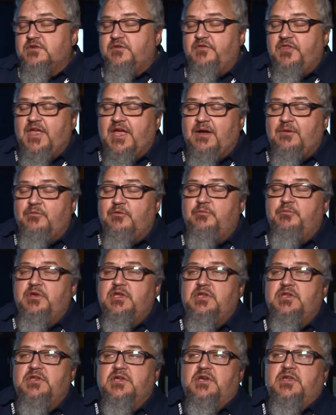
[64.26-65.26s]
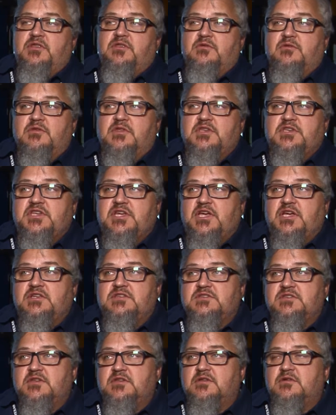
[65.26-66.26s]
of that will be done through the
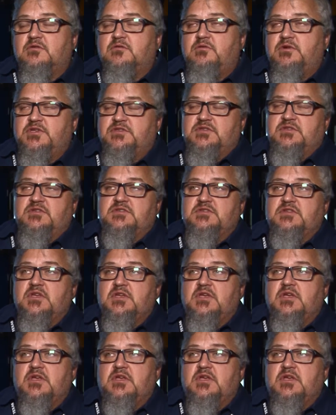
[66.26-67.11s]
text and the quizzes